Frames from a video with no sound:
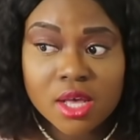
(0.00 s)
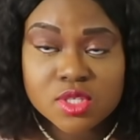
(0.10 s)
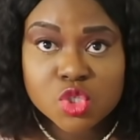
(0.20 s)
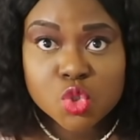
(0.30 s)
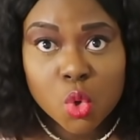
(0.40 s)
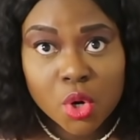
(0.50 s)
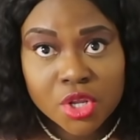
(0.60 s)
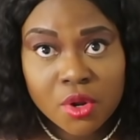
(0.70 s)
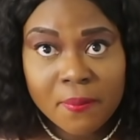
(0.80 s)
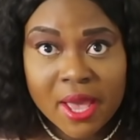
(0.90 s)
store
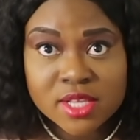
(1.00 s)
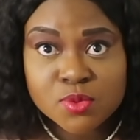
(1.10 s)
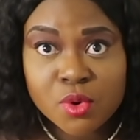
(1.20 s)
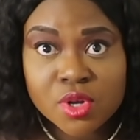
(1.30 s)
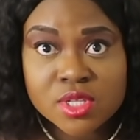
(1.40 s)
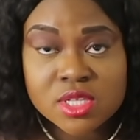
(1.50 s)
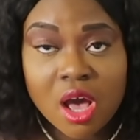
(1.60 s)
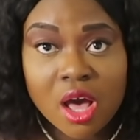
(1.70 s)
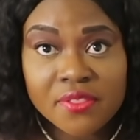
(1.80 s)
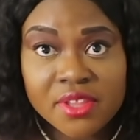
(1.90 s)
your passwords
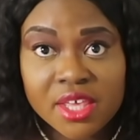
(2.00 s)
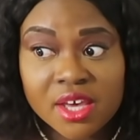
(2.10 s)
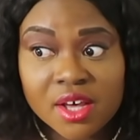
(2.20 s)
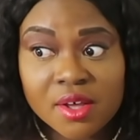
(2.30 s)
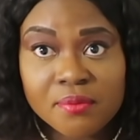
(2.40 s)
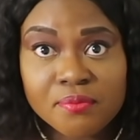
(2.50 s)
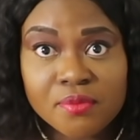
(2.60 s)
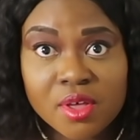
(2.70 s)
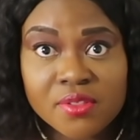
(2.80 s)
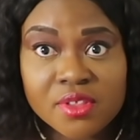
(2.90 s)
on
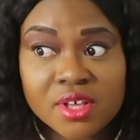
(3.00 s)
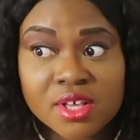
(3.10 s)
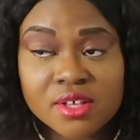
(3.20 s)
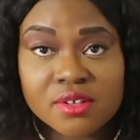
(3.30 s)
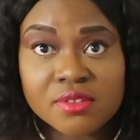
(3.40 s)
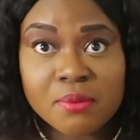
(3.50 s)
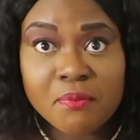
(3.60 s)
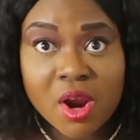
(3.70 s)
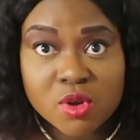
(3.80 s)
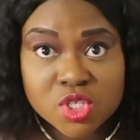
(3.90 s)
the
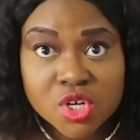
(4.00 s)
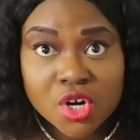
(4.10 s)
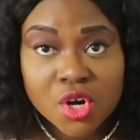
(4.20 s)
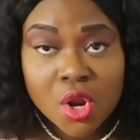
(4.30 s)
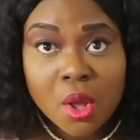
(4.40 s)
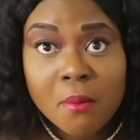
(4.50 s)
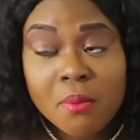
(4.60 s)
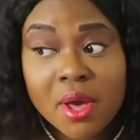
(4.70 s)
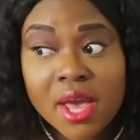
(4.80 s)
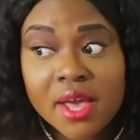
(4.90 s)
browser.
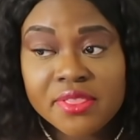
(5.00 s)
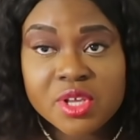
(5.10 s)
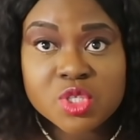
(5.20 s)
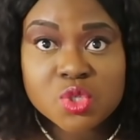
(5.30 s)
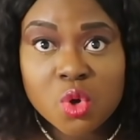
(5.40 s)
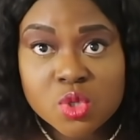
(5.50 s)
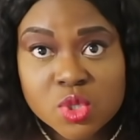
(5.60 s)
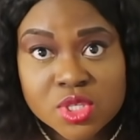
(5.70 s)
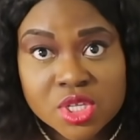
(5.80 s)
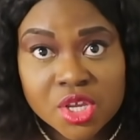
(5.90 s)
But there's
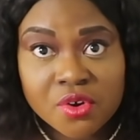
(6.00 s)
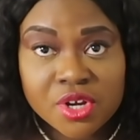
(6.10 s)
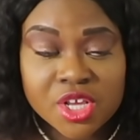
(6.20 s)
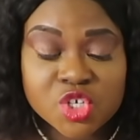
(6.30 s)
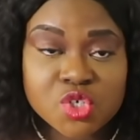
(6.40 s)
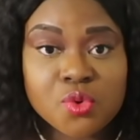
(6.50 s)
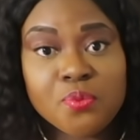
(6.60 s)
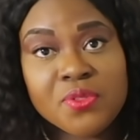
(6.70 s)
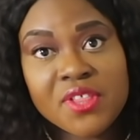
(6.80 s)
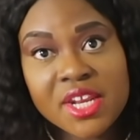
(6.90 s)
also a security issue.
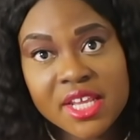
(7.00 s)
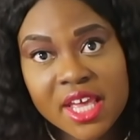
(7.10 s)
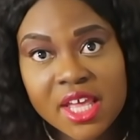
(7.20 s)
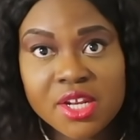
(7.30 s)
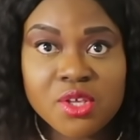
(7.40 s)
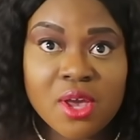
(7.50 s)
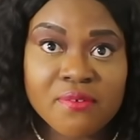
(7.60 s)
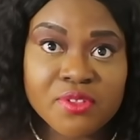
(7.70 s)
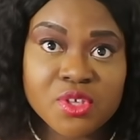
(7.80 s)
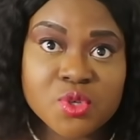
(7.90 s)
But then again, you
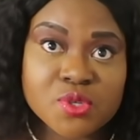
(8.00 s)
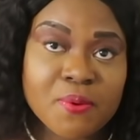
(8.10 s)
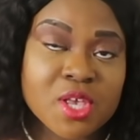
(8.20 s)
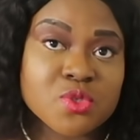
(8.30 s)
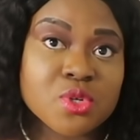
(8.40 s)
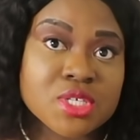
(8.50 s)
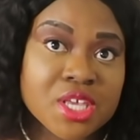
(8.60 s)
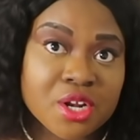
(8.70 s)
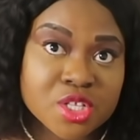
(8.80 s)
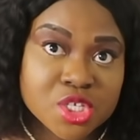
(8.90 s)
have to use your password to
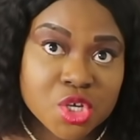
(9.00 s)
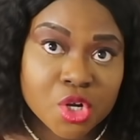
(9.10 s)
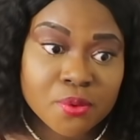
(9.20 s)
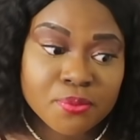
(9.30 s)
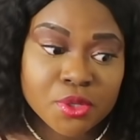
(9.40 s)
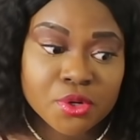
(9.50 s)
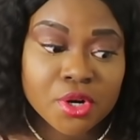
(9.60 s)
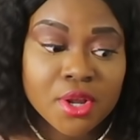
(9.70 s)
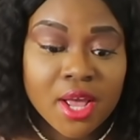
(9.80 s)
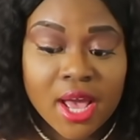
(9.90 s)
get onto your
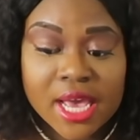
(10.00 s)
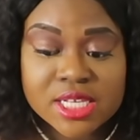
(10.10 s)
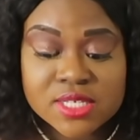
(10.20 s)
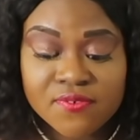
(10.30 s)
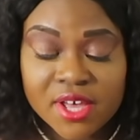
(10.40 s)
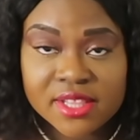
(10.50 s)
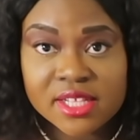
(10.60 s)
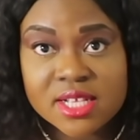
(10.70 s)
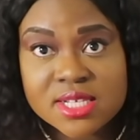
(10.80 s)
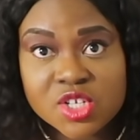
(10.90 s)
computer. I just find
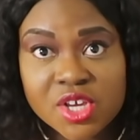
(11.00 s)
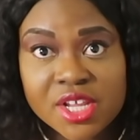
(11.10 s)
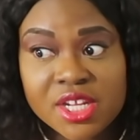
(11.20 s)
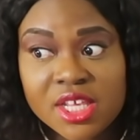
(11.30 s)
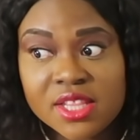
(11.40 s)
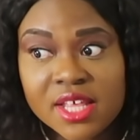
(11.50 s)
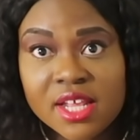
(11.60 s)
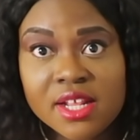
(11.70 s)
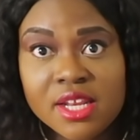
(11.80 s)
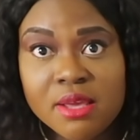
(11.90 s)
that the Touch ID
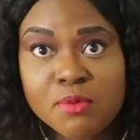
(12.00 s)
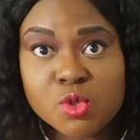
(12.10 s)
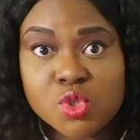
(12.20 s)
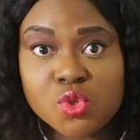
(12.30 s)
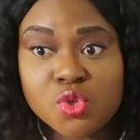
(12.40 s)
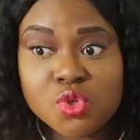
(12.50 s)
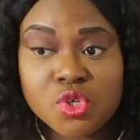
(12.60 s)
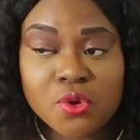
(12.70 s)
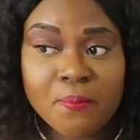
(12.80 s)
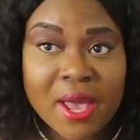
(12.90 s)
that enables
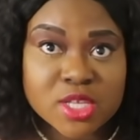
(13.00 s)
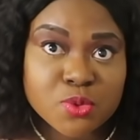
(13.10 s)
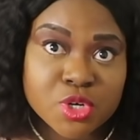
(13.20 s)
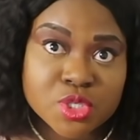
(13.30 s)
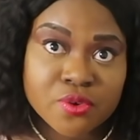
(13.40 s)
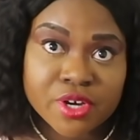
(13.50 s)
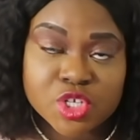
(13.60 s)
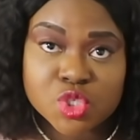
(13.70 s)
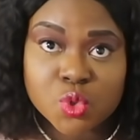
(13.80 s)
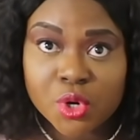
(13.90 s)
your password is
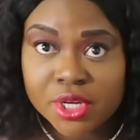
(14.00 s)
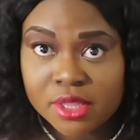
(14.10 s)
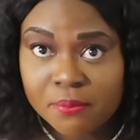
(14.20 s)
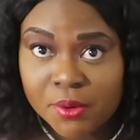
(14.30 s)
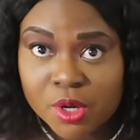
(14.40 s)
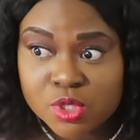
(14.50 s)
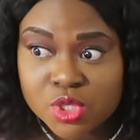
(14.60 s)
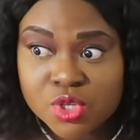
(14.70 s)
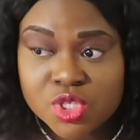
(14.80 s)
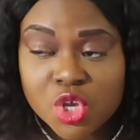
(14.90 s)
already stored in the
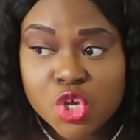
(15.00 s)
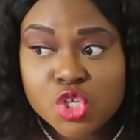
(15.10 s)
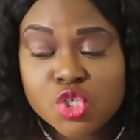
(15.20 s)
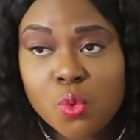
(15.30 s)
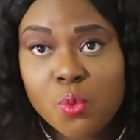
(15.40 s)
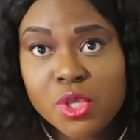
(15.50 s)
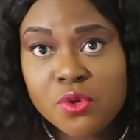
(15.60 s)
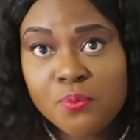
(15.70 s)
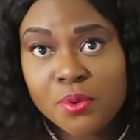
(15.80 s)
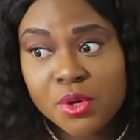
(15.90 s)
browsers. So when
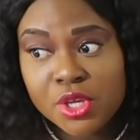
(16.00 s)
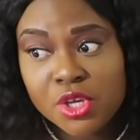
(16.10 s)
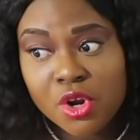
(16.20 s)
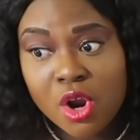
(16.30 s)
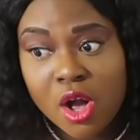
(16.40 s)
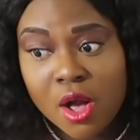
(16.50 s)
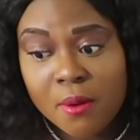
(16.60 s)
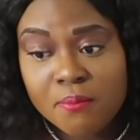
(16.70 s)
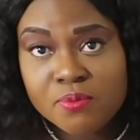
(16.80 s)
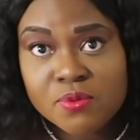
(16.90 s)
you put your
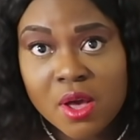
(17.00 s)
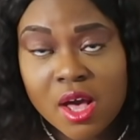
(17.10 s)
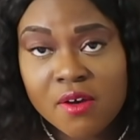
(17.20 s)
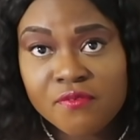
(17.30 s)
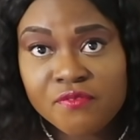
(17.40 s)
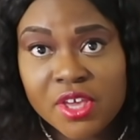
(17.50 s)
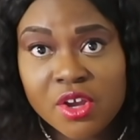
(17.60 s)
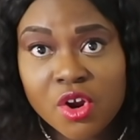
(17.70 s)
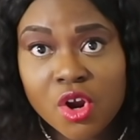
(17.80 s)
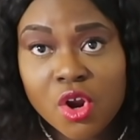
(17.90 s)

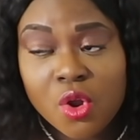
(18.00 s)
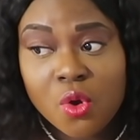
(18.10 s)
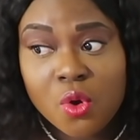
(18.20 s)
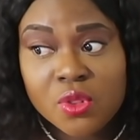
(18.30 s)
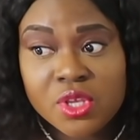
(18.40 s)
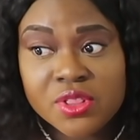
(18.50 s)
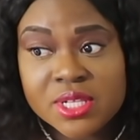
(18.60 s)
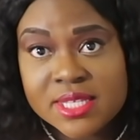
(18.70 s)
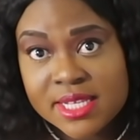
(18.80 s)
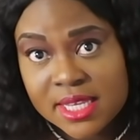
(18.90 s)
finger, the
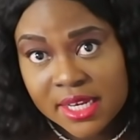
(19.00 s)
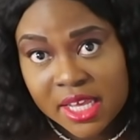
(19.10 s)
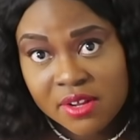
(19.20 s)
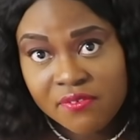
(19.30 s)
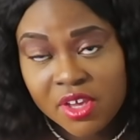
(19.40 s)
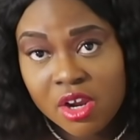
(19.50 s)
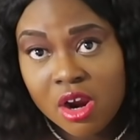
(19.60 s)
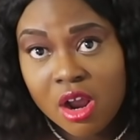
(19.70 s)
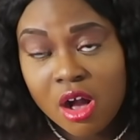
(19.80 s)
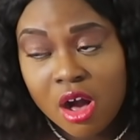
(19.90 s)
designated
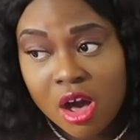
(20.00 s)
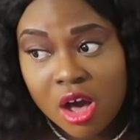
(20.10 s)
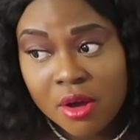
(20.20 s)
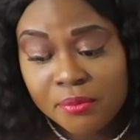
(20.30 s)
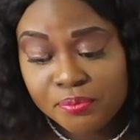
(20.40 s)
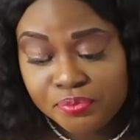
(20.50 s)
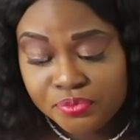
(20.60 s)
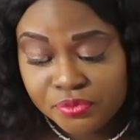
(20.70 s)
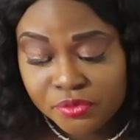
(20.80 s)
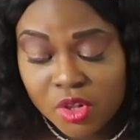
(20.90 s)
finger on
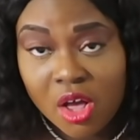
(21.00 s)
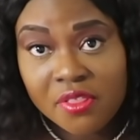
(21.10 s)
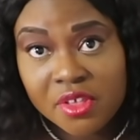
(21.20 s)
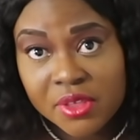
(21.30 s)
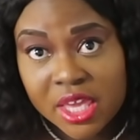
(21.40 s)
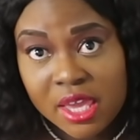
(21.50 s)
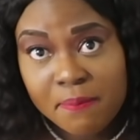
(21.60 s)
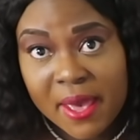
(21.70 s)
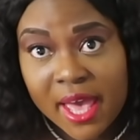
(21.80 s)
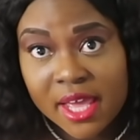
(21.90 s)
the
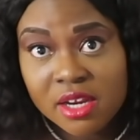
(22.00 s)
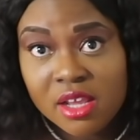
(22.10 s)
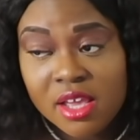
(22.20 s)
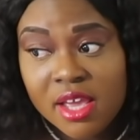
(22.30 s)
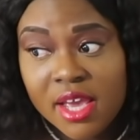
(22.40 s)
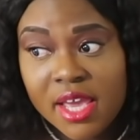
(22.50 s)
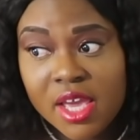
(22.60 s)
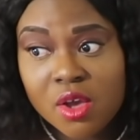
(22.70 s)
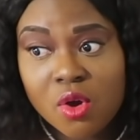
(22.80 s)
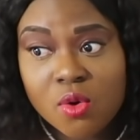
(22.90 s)
keypad,
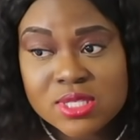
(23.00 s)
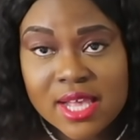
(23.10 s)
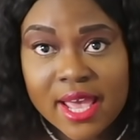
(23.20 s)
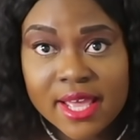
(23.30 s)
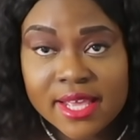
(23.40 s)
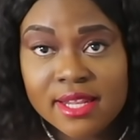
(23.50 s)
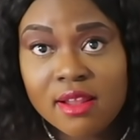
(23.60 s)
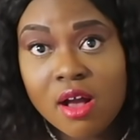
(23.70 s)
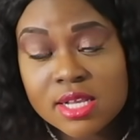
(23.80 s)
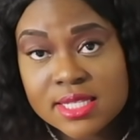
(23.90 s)
it goes ahead, it
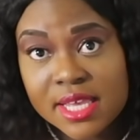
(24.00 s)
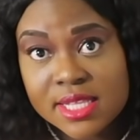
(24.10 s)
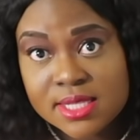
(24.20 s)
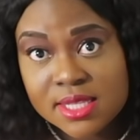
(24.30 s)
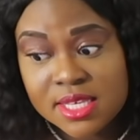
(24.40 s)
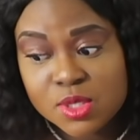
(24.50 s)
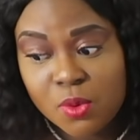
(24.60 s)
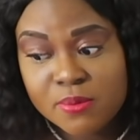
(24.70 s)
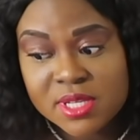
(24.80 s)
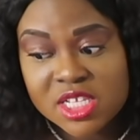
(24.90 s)
logs into these
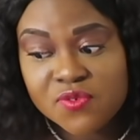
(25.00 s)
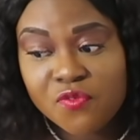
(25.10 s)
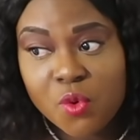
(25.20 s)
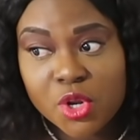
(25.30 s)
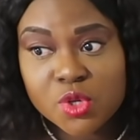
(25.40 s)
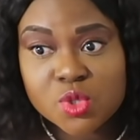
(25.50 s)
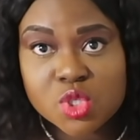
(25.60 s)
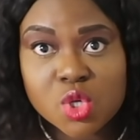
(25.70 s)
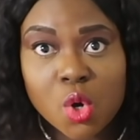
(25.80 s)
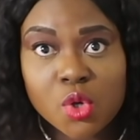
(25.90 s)
websites for you.
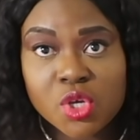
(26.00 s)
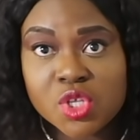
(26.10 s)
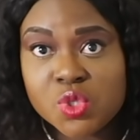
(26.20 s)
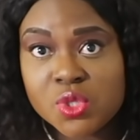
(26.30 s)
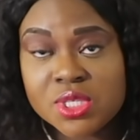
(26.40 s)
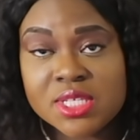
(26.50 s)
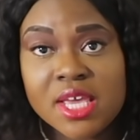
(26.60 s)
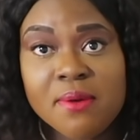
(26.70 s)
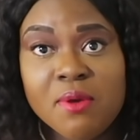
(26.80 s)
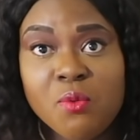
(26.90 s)
So you can do the
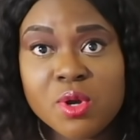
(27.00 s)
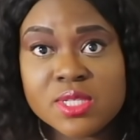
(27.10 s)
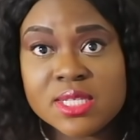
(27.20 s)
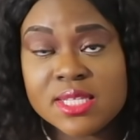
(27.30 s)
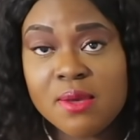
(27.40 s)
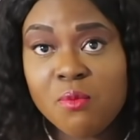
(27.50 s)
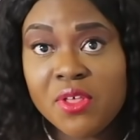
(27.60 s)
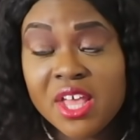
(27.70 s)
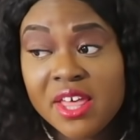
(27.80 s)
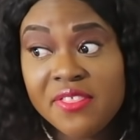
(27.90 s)
same. It works the same
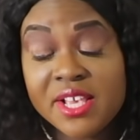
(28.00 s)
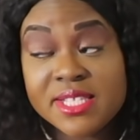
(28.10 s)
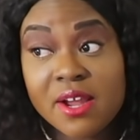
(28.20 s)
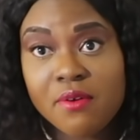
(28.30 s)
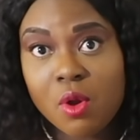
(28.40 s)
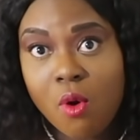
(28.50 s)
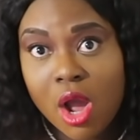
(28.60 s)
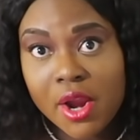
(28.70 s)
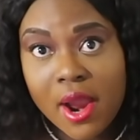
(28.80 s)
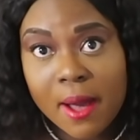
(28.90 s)
with things that
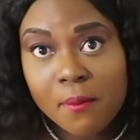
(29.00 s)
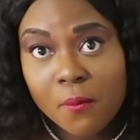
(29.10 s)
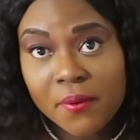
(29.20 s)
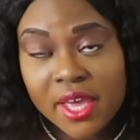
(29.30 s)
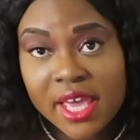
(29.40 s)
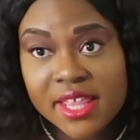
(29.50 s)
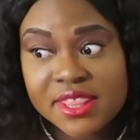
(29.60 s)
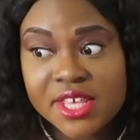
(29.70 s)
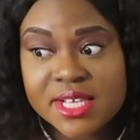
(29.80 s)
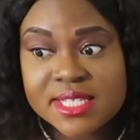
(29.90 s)
require Apple Pay,
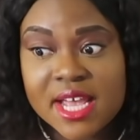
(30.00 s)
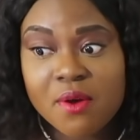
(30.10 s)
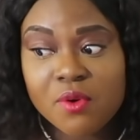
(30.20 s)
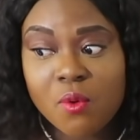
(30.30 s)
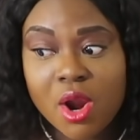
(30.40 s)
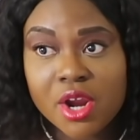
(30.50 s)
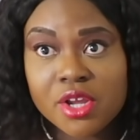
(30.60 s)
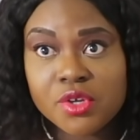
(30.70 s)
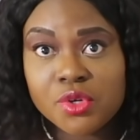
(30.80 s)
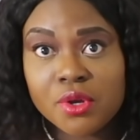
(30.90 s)
things that require
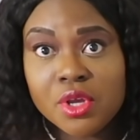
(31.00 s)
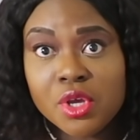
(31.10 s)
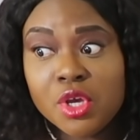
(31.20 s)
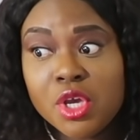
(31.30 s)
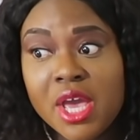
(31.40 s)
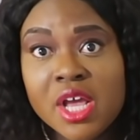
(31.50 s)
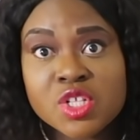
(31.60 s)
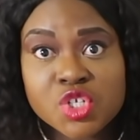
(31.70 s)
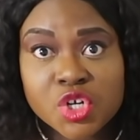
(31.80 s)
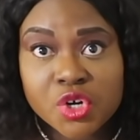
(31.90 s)
you to
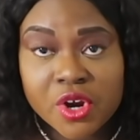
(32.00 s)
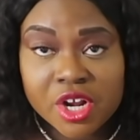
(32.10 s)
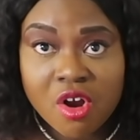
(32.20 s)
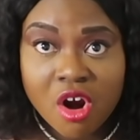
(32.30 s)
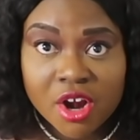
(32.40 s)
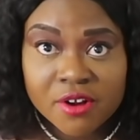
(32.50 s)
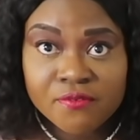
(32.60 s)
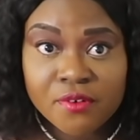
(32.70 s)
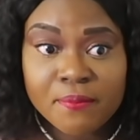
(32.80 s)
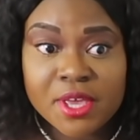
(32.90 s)
enter credit card
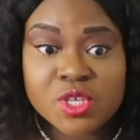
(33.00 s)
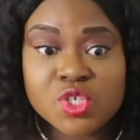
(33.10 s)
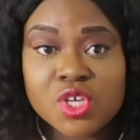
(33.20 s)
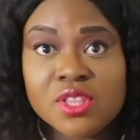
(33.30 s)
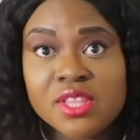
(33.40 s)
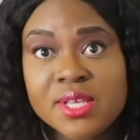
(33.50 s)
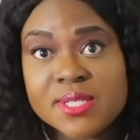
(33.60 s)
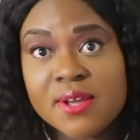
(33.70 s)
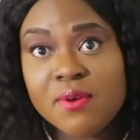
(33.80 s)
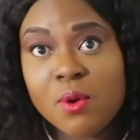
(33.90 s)
information, things that